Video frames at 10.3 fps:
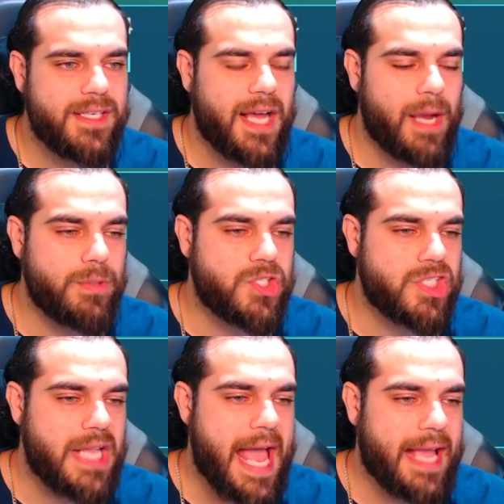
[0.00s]
I was
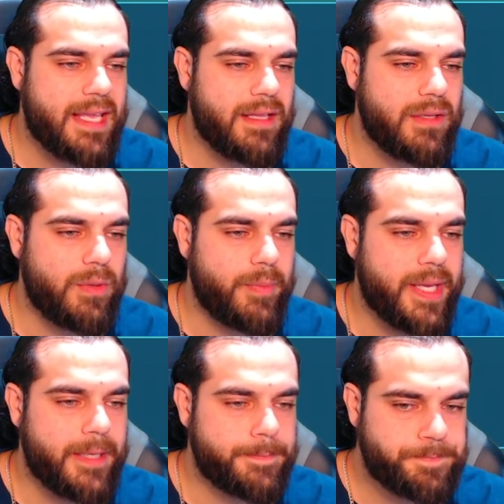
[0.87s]
slacking a little
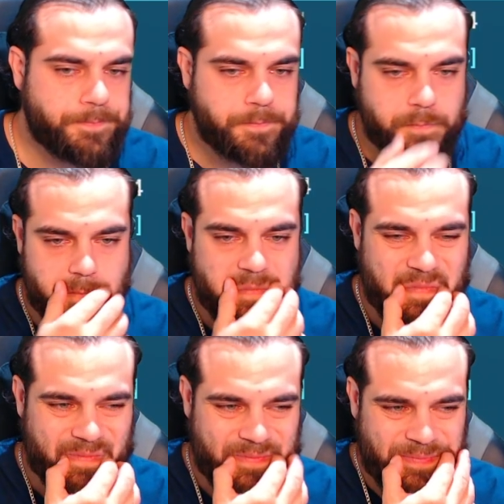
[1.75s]
bit.
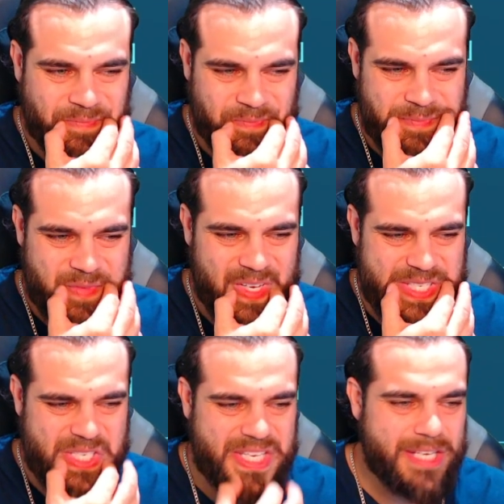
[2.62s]

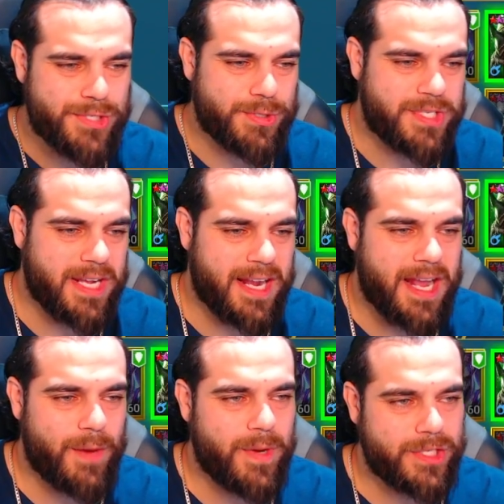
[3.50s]
This is interesting. I
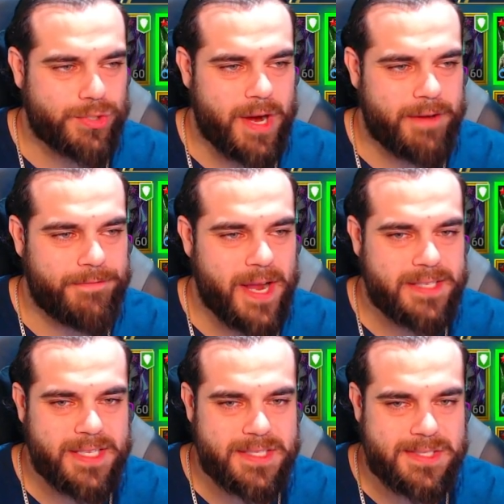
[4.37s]
kind of want to try to
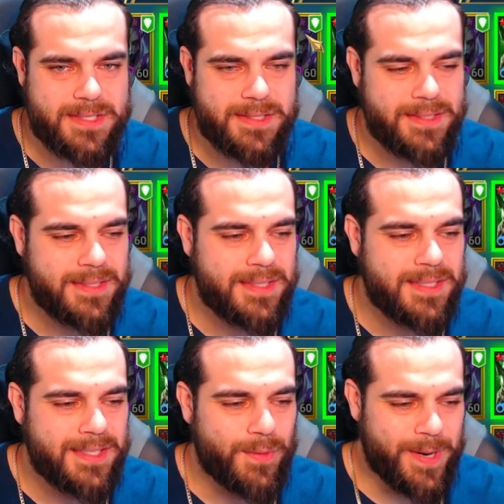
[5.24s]
fight this
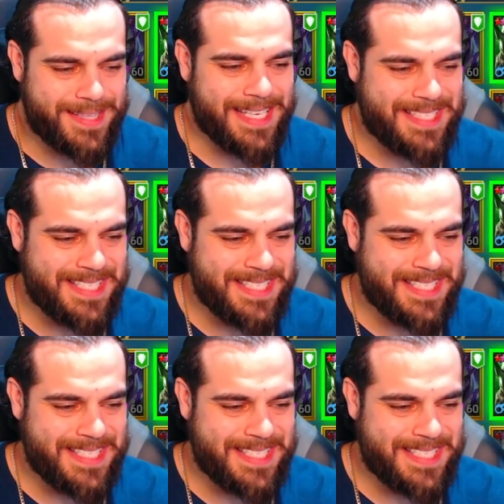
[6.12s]
with this